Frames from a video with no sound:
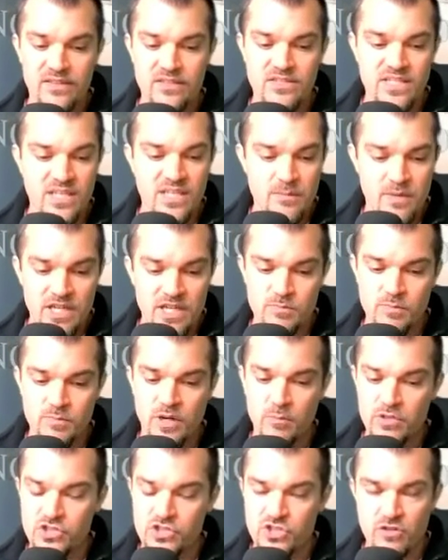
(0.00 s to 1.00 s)
the CMS
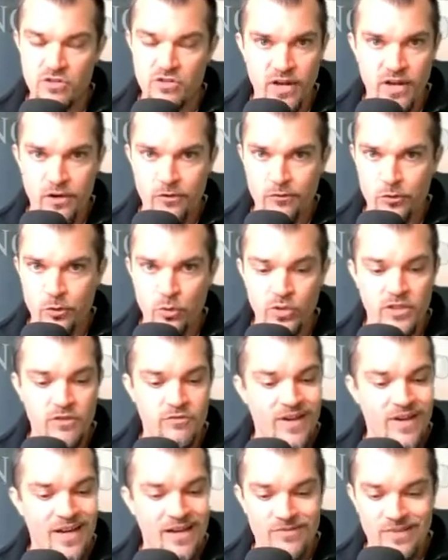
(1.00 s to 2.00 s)
published their final ruling
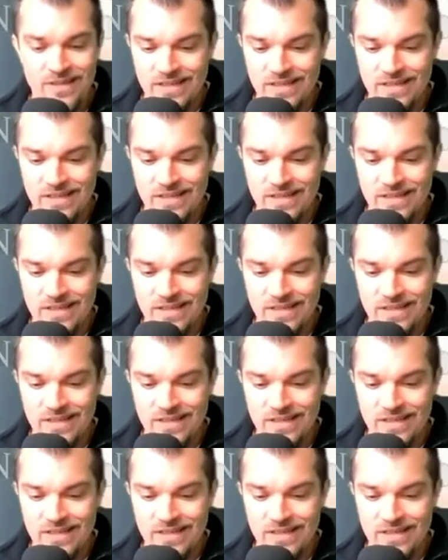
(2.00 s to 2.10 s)
5